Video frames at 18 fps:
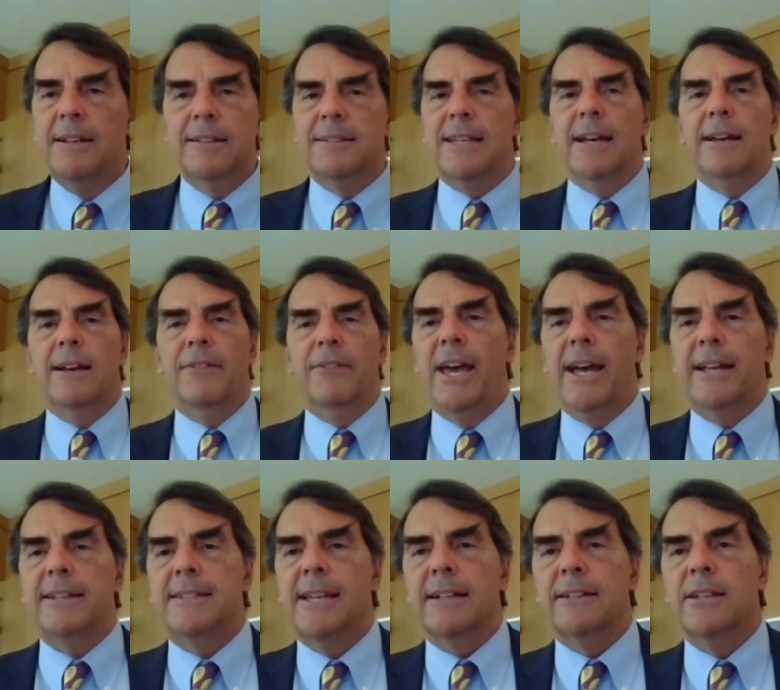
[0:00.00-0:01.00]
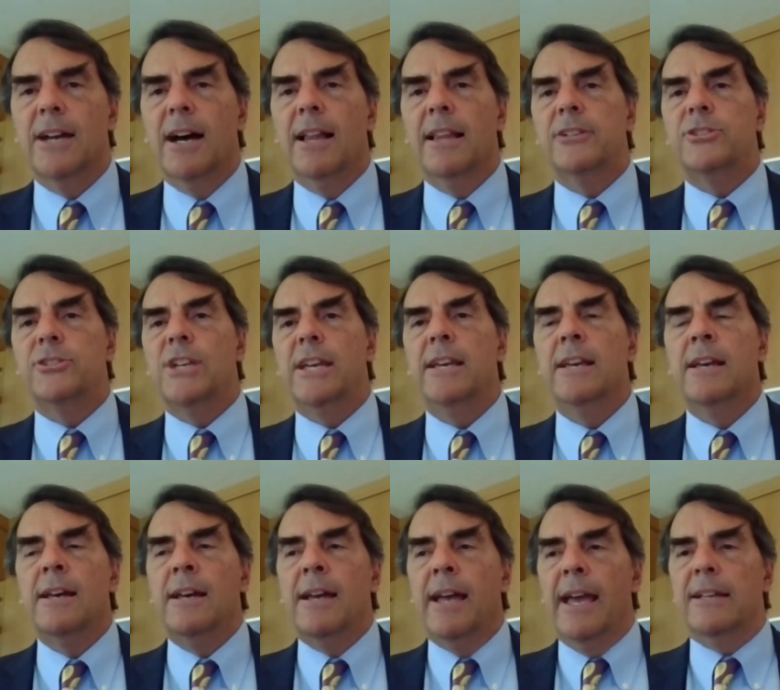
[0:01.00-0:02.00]
of that technology.
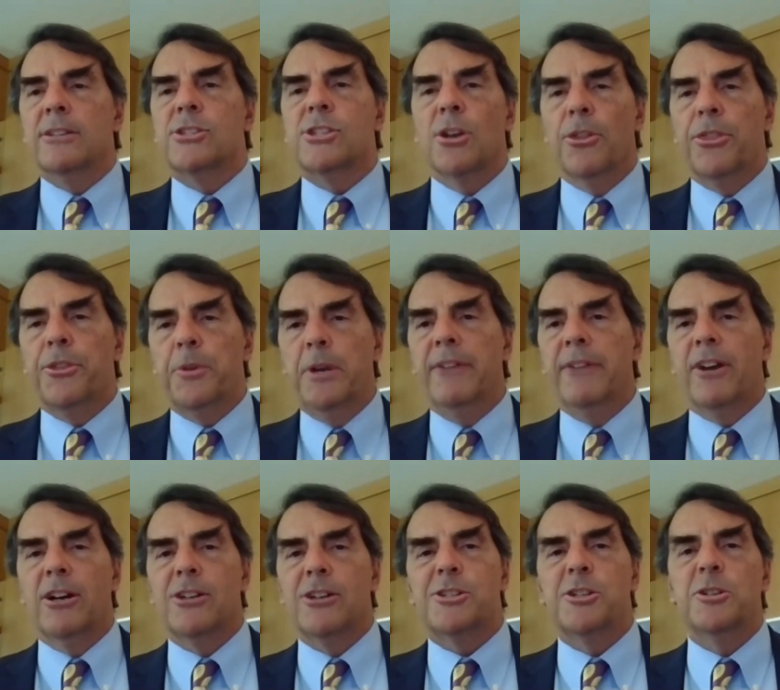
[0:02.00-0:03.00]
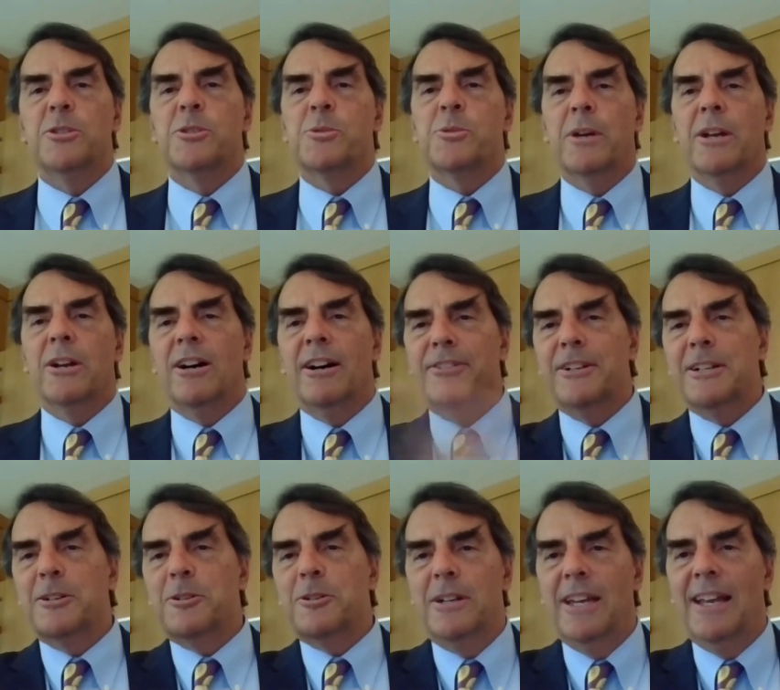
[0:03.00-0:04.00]
And so 3 of our students went off and
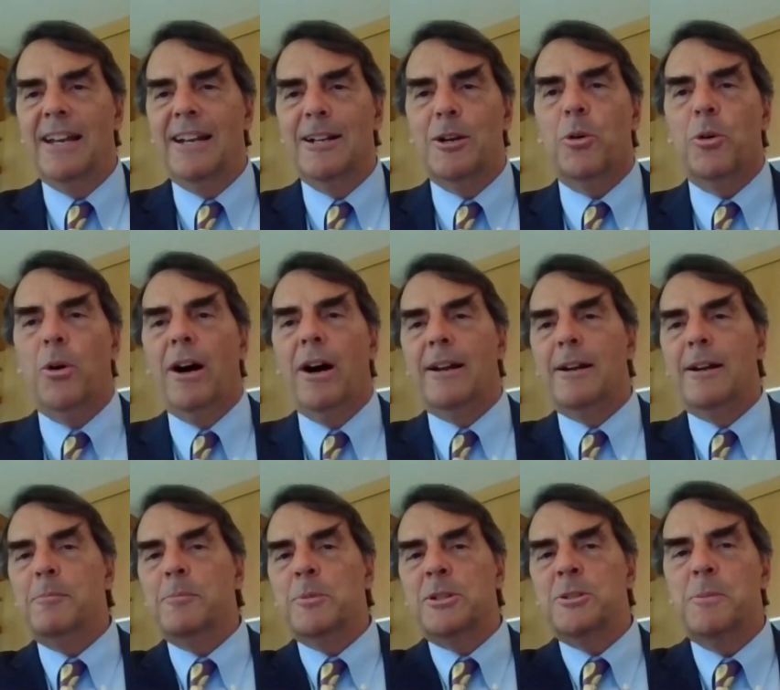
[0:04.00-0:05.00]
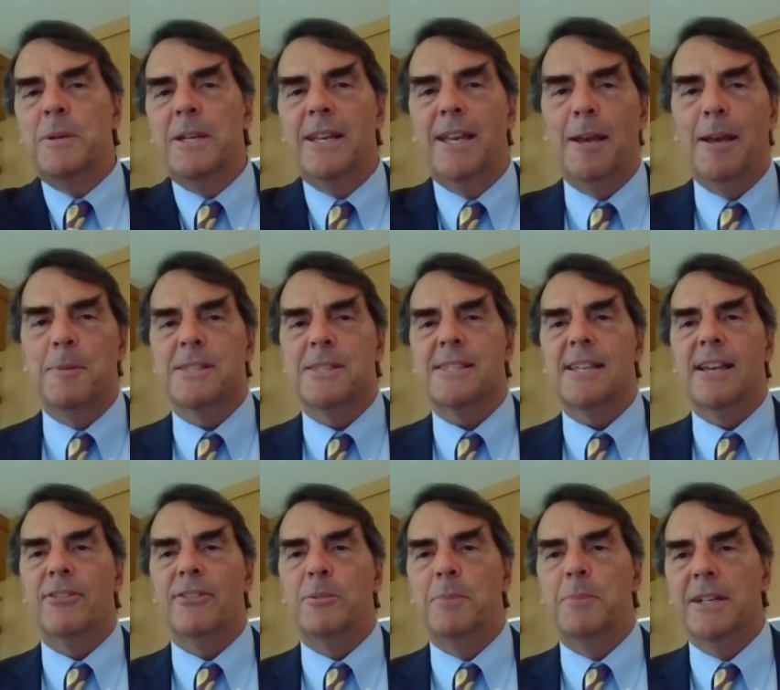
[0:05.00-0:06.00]
created Quantum, which became a
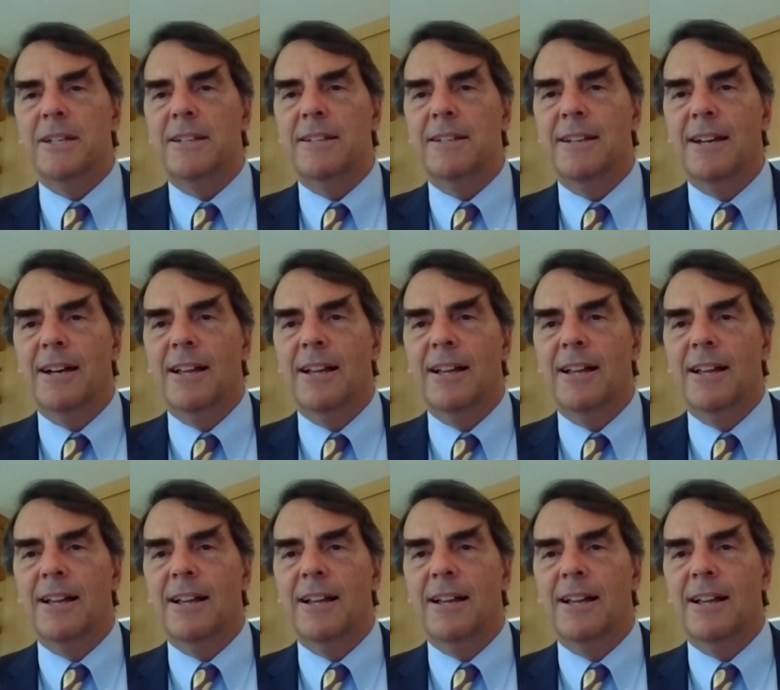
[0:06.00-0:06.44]
$7 billion